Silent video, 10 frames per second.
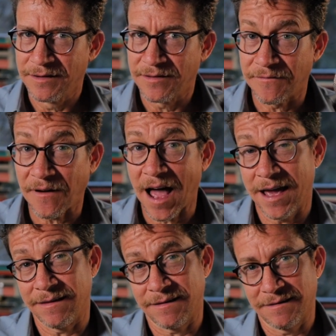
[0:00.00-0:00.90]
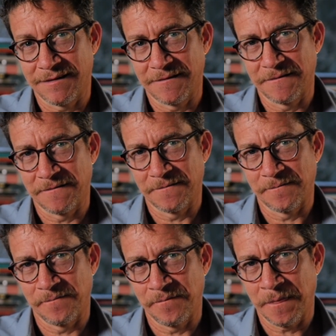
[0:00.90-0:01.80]
the fight
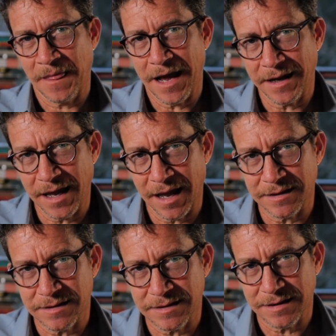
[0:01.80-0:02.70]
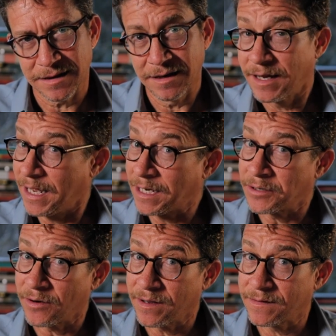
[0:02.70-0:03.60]
against
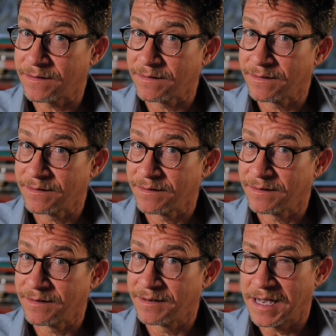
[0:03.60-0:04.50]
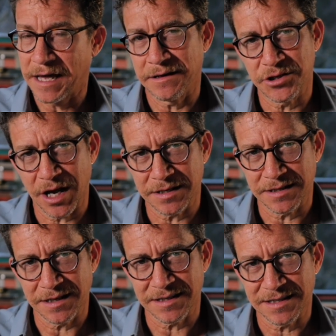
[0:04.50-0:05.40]
ignorance, and
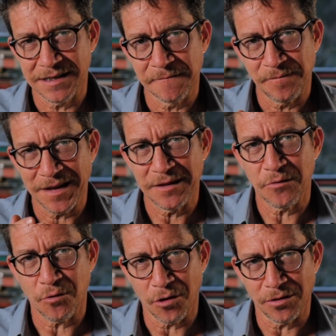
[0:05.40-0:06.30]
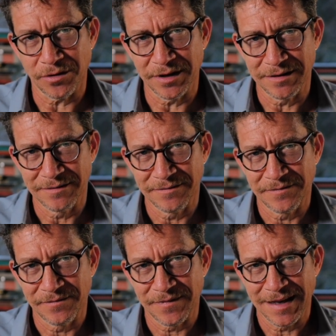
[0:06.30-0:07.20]
injustice in the world.
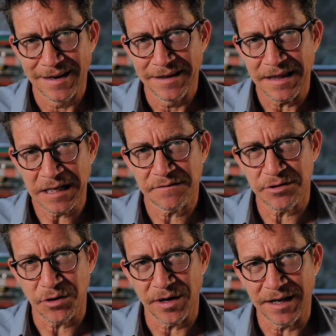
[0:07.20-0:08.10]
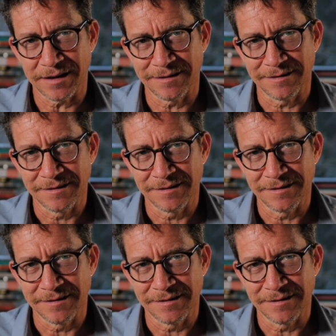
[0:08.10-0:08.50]
Thanks for joining,